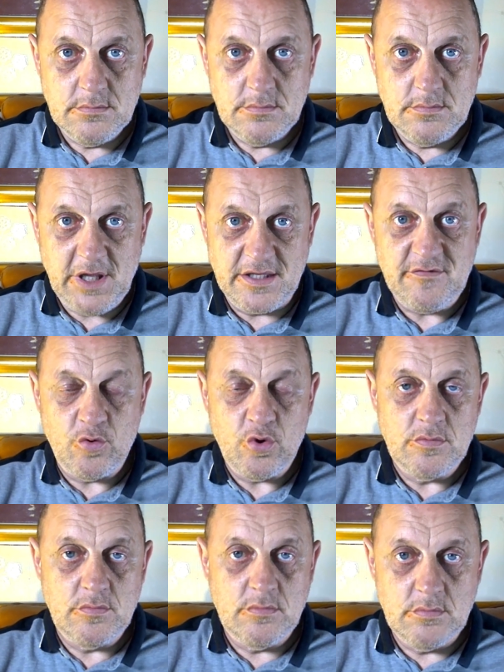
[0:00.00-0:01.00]
then you vote
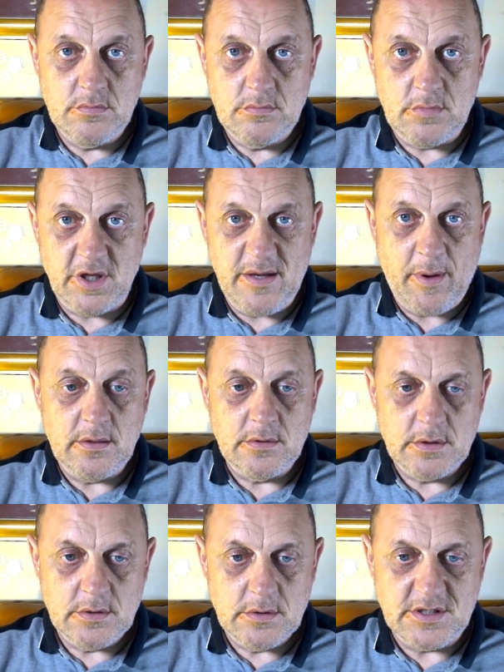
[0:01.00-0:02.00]
Labour,
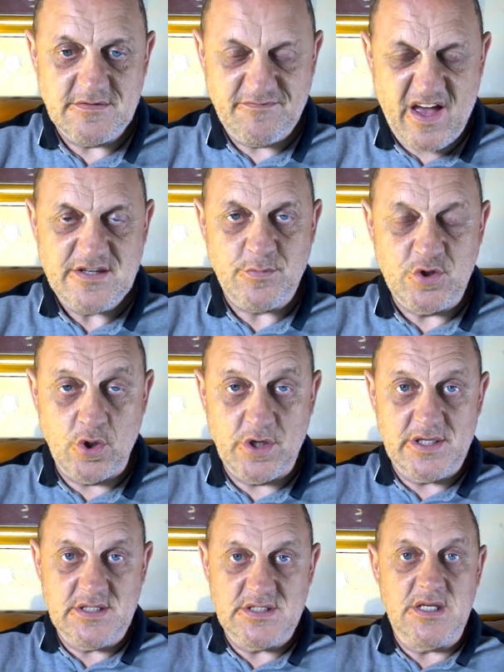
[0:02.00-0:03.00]
because the vast majority of the
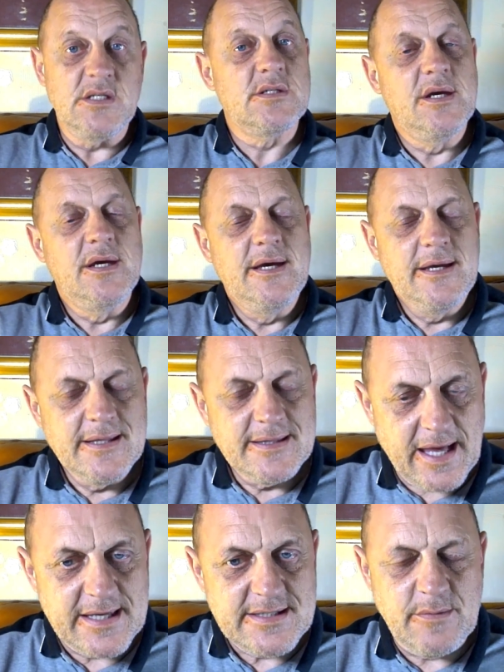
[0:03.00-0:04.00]
seats,
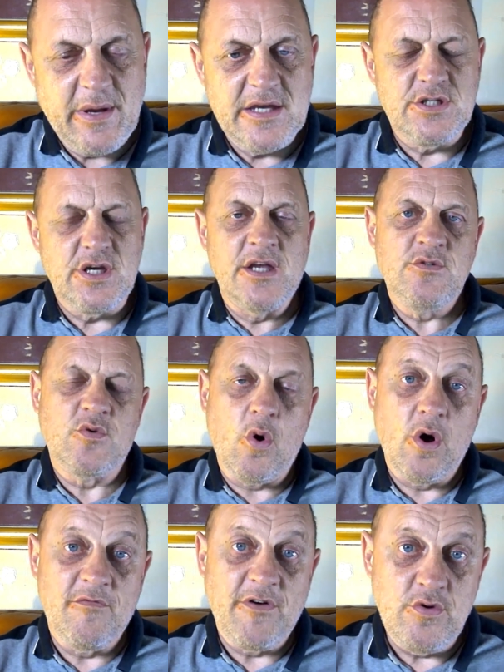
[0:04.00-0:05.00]
that's the best chance we've
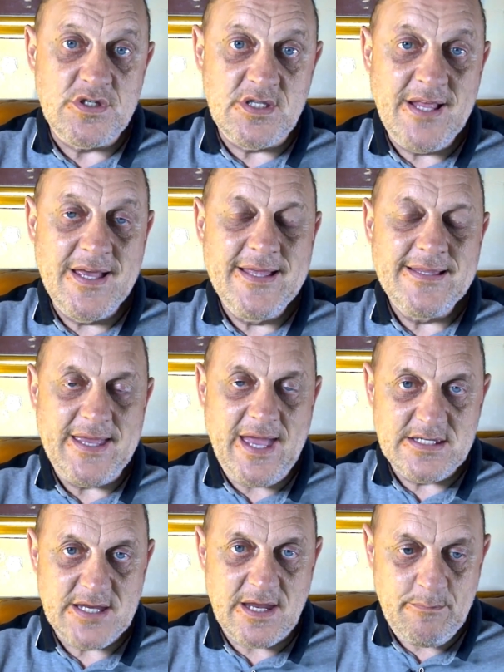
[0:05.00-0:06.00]
got of ousting the
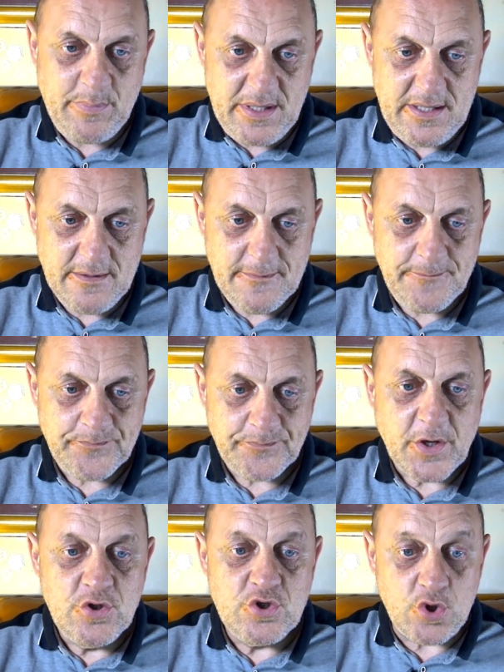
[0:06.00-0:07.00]
SNP.
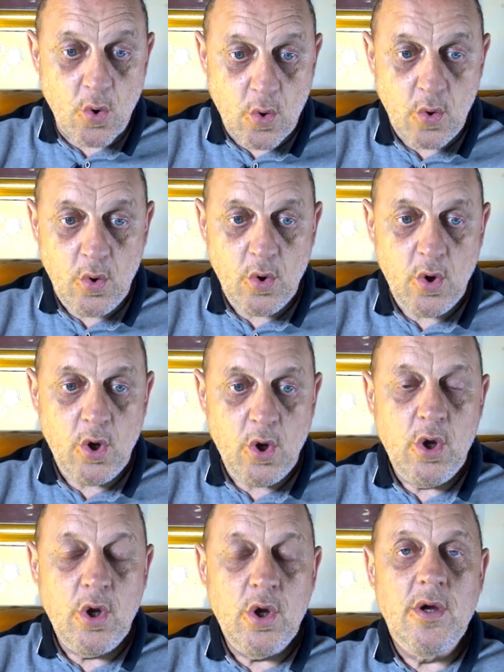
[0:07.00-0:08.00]
So,
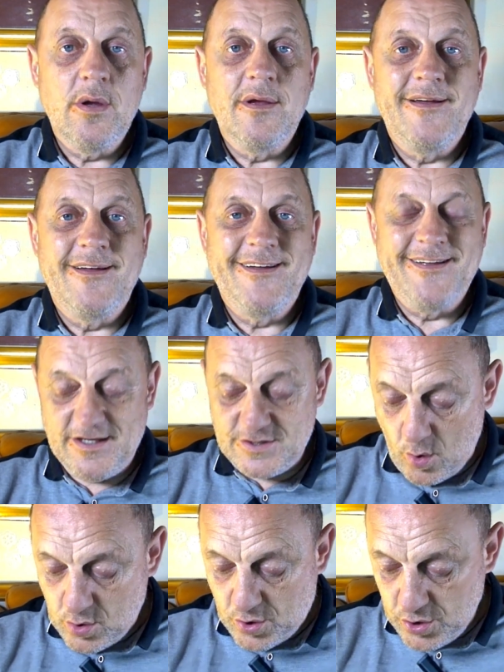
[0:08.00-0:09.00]
it's
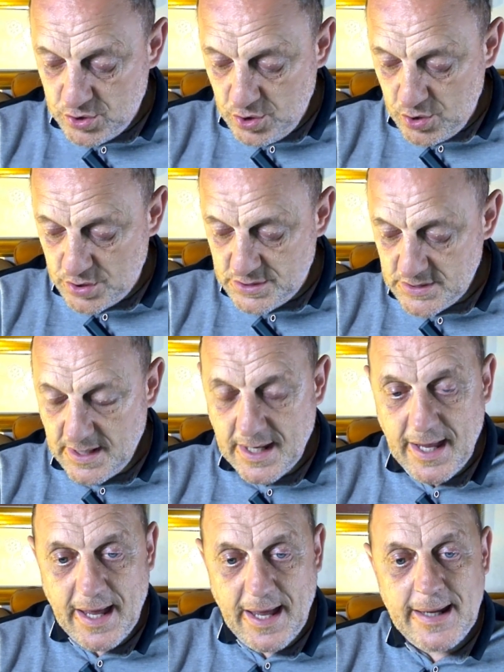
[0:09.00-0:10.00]
all good news.
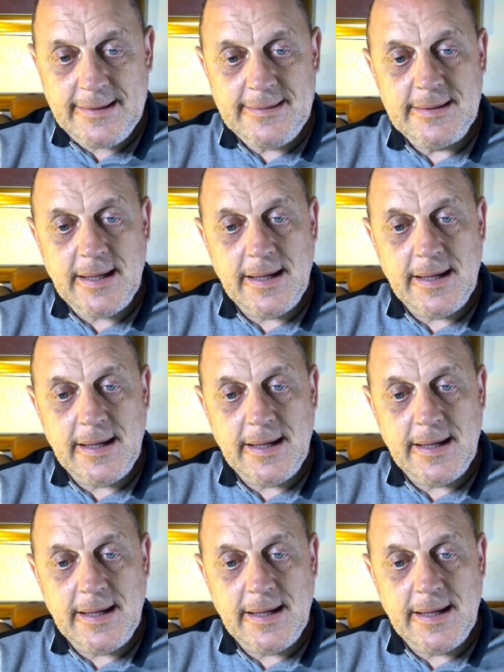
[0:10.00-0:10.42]
And